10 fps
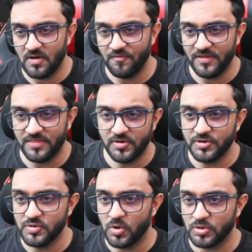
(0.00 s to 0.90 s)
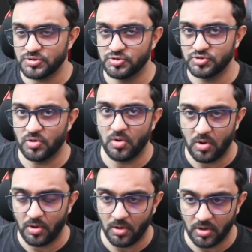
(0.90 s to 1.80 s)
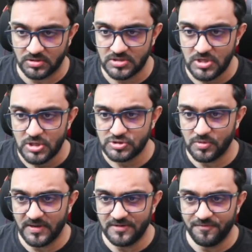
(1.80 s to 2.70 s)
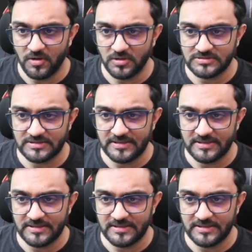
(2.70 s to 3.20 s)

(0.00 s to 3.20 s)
whether you want to draw or not so by default